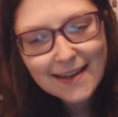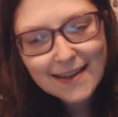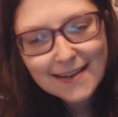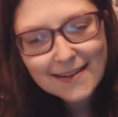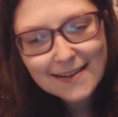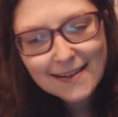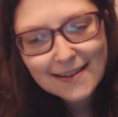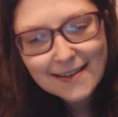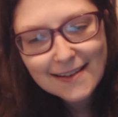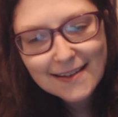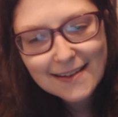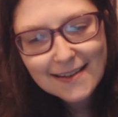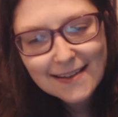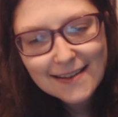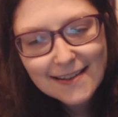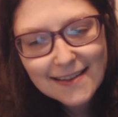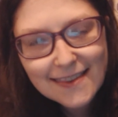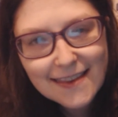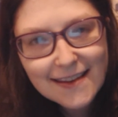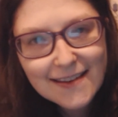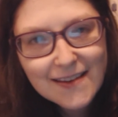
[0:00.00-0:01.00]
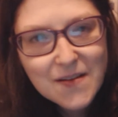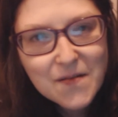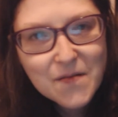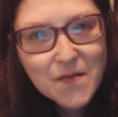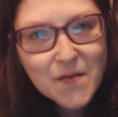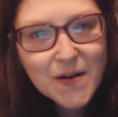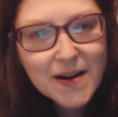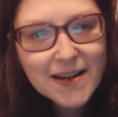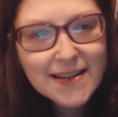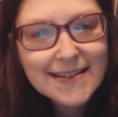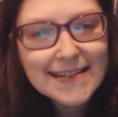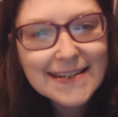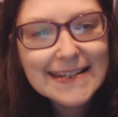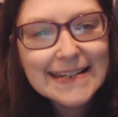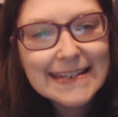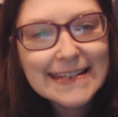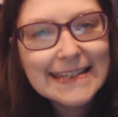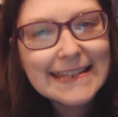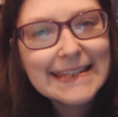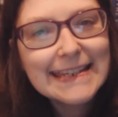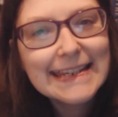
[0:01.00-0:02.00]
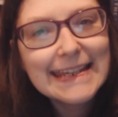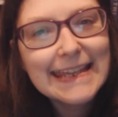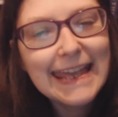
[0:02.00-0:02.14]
and thank you for watching.